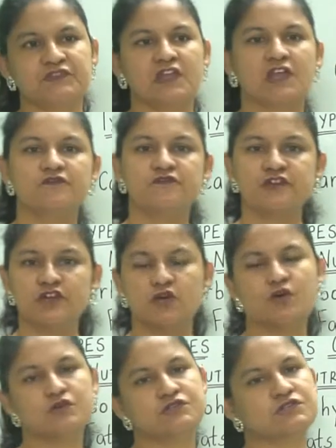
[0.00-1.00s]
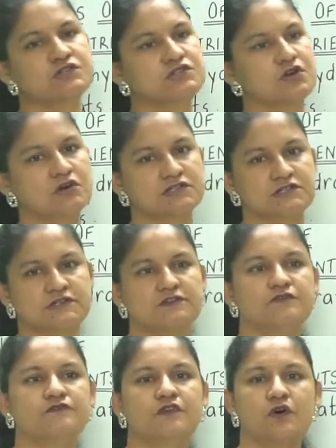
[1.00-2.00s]
If we go to the
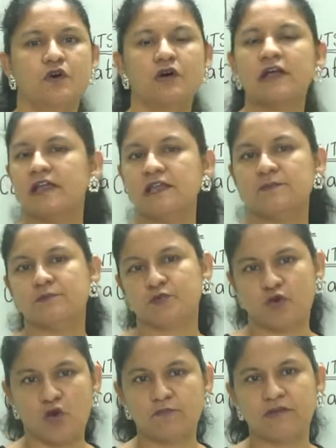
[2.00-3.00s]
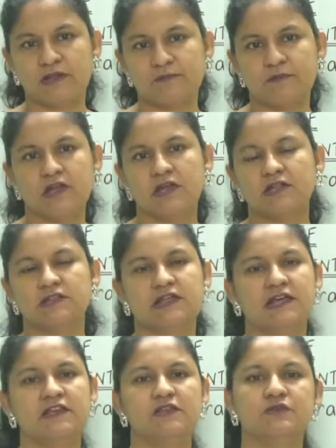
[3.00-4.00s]
doctor for any problem,
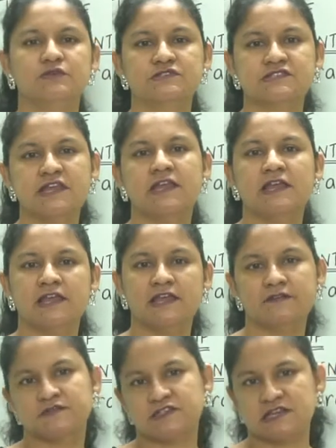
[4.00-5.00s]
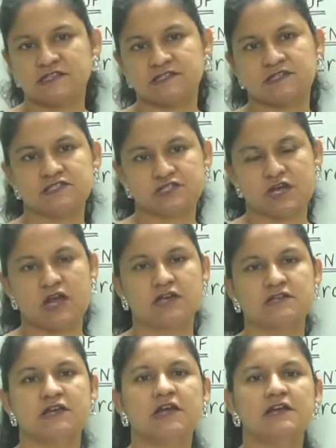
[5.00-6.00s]
then you'll see he gives us a
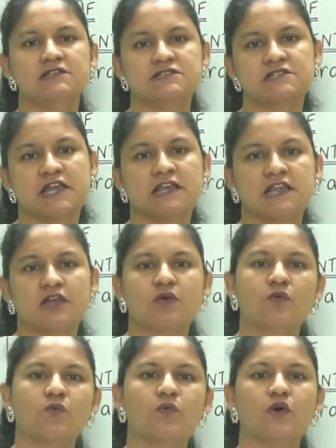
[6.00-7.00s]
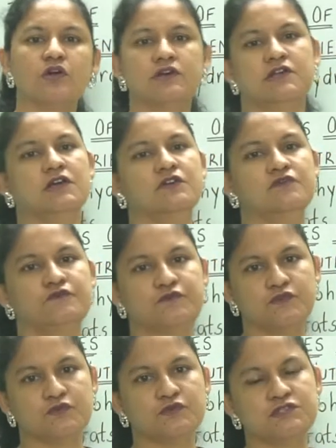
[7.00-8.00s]
chart stating what
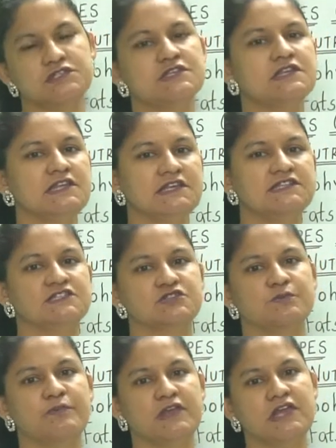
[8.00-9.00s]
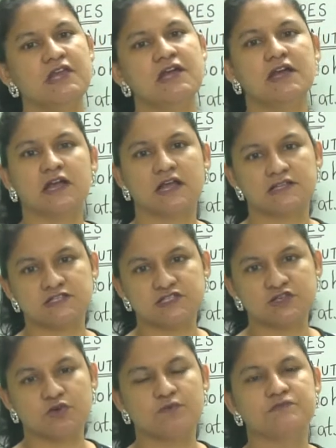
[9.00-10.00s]
food needs to be
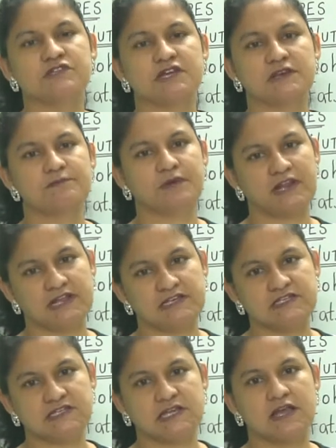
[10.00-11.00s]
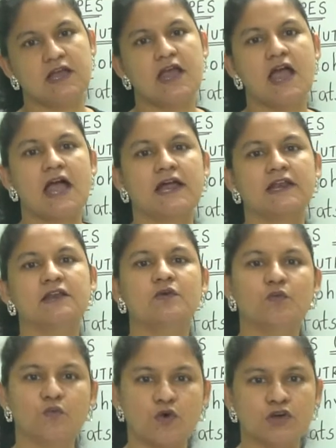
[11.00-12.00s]
consumed in plenty
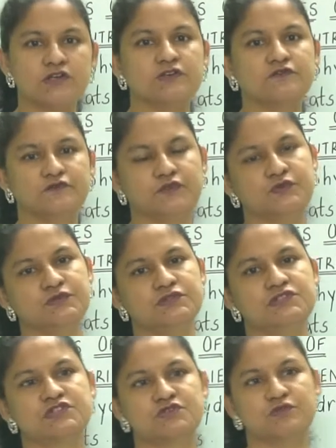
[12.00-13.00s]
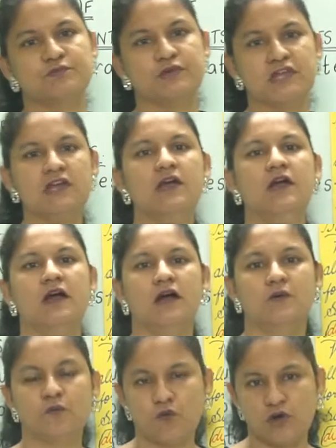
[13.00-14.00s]
and what food should be
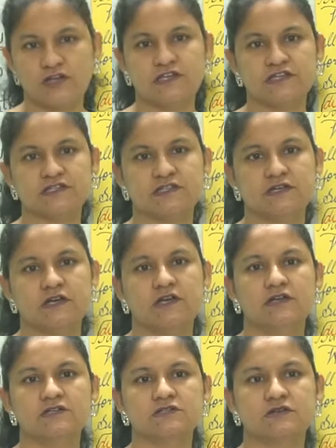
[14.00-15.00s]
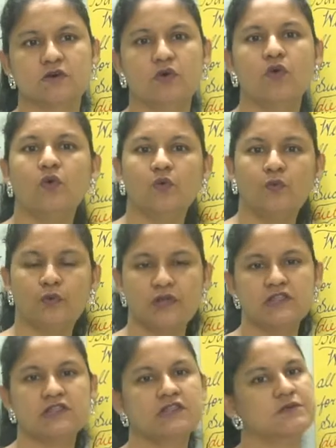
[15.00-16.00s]
avoided. So
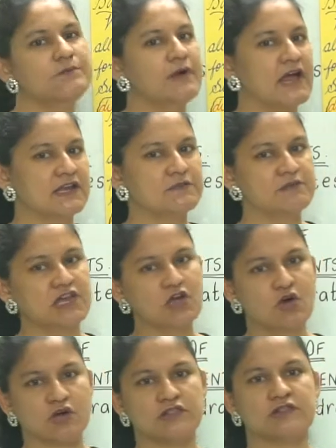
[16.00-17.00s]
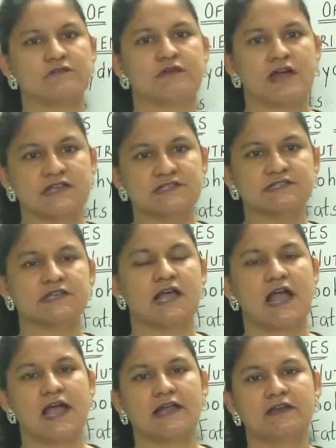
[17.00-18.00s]
with the pandemic on the rise
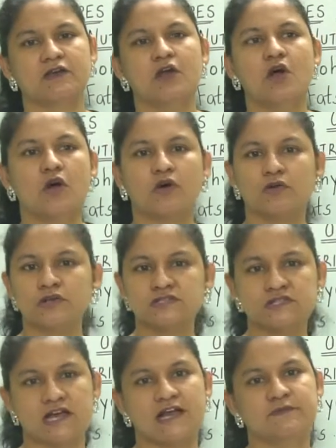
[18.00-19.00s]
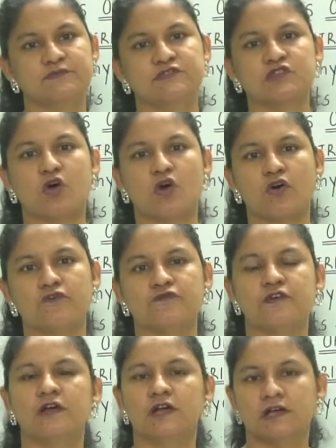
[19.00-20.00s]
and all types
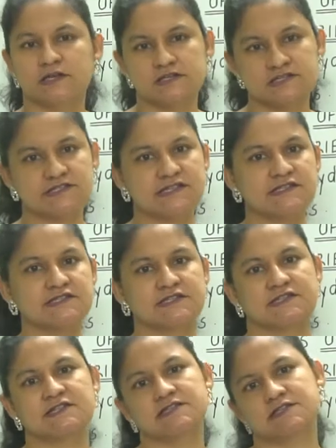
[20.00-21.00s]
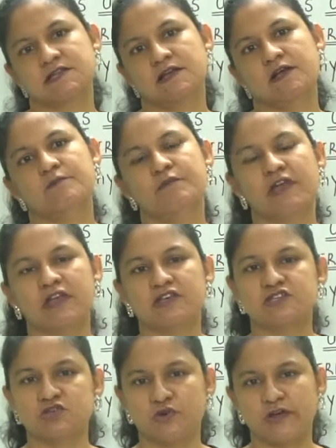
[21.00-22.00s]
of diseases may
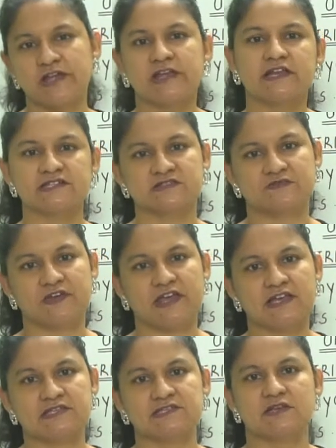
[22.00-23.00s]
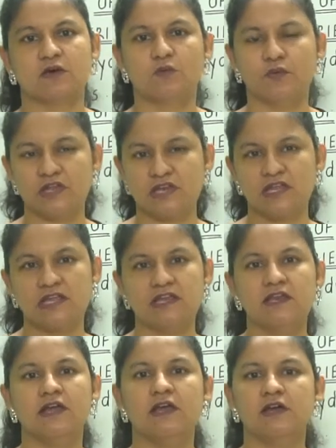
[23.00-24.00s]
showing its face, we
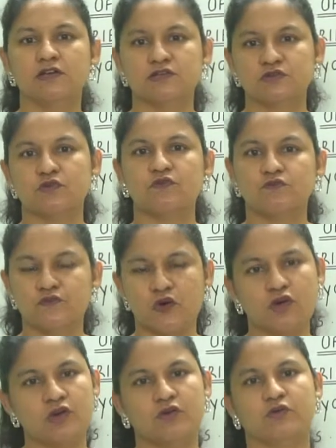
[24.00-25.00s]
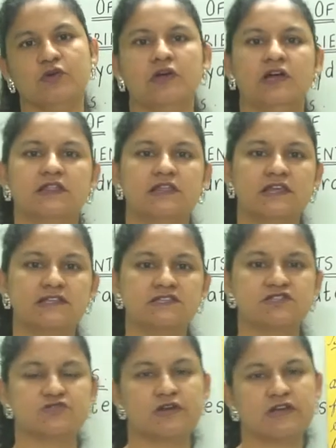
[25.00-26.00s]
need to follow the
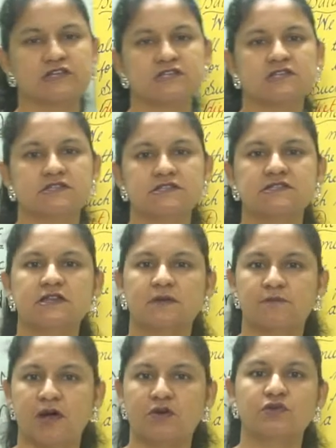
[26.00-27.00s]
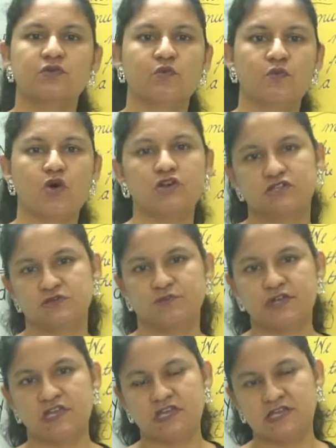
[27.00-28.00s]
instructions about what to
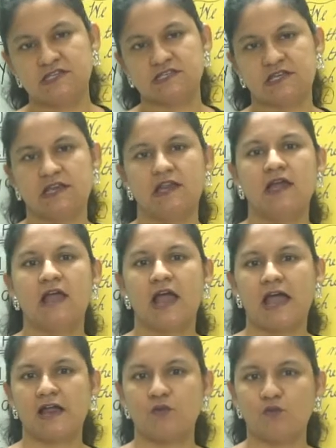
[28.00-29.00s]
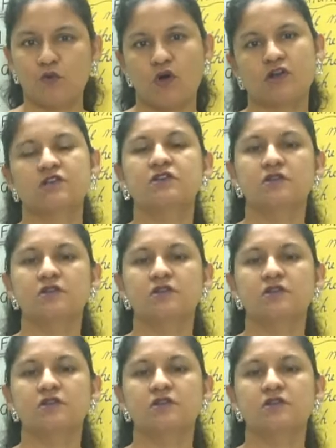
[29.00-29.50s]
be eaten and what